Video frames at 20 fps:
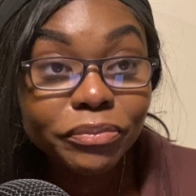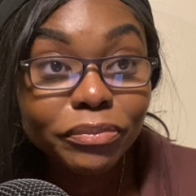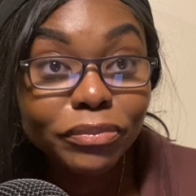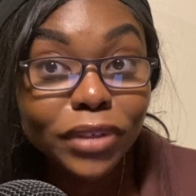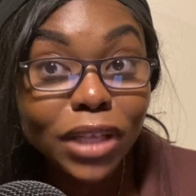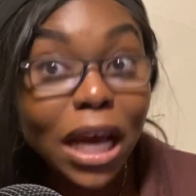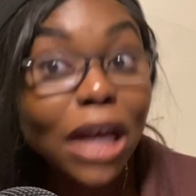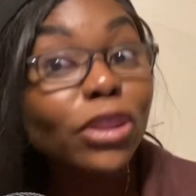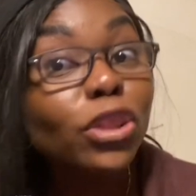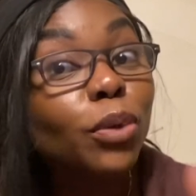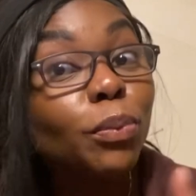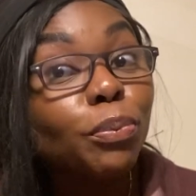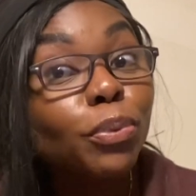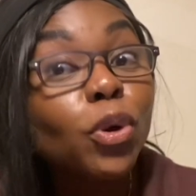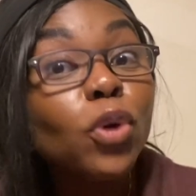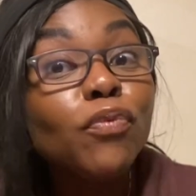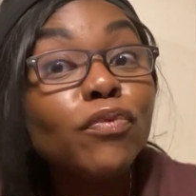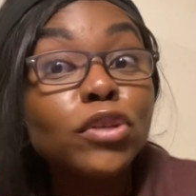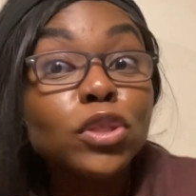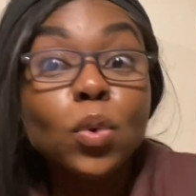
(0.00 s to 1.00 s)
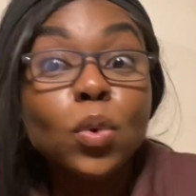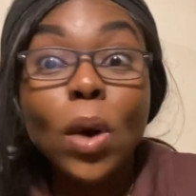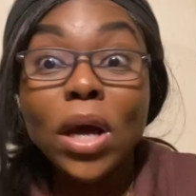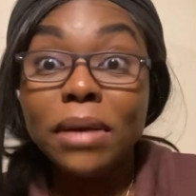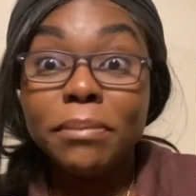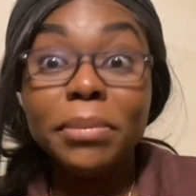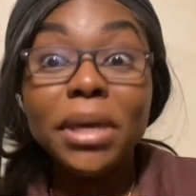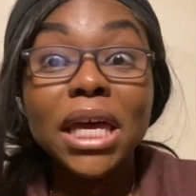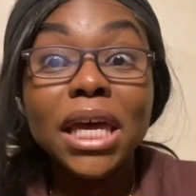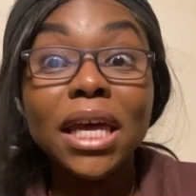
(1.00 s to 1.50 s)
and the proof is
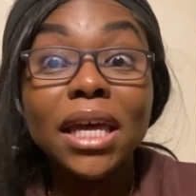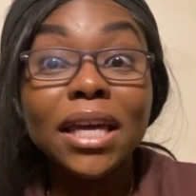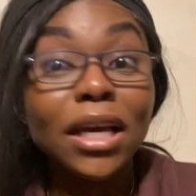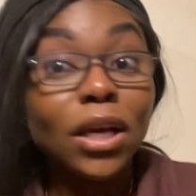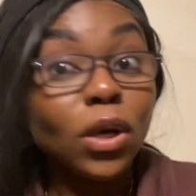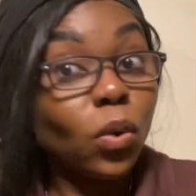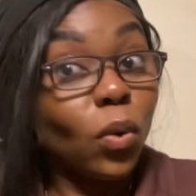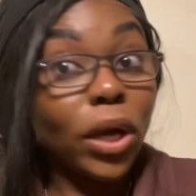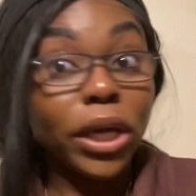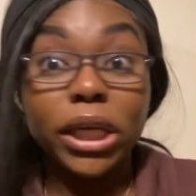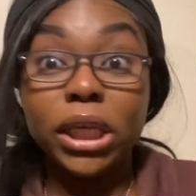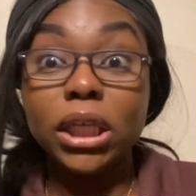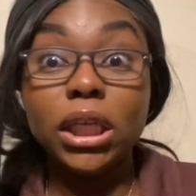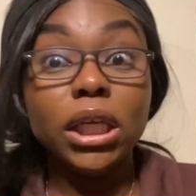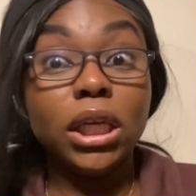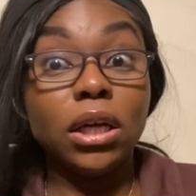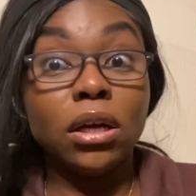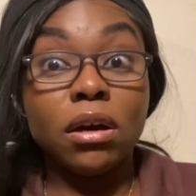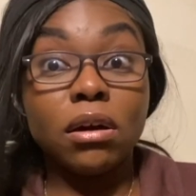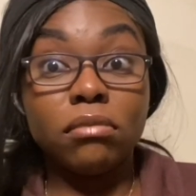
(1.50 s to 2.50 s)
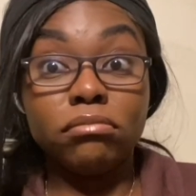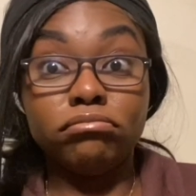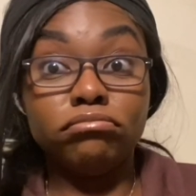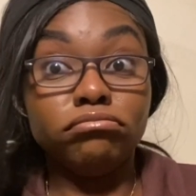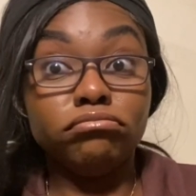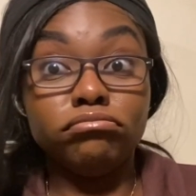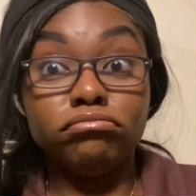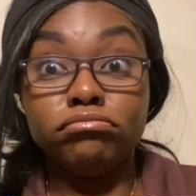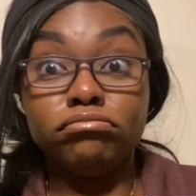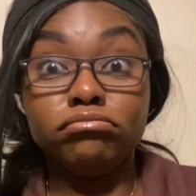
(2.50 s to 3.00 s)
quite big and quite clear.
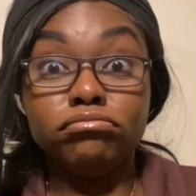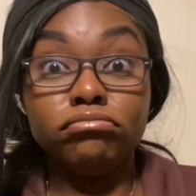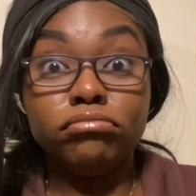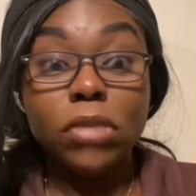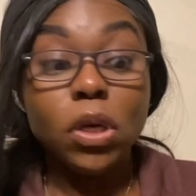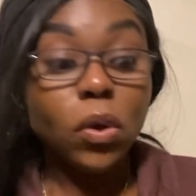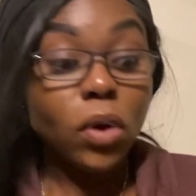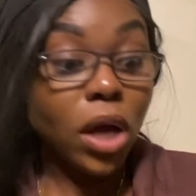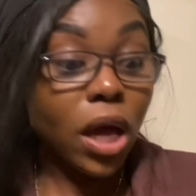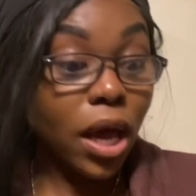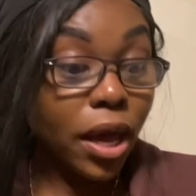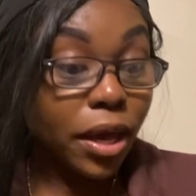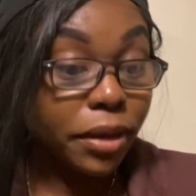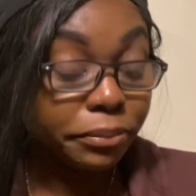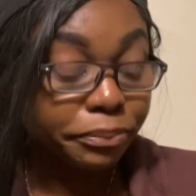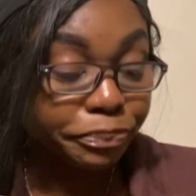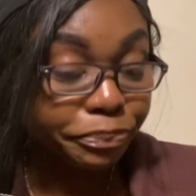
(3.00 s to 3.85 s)
Okay.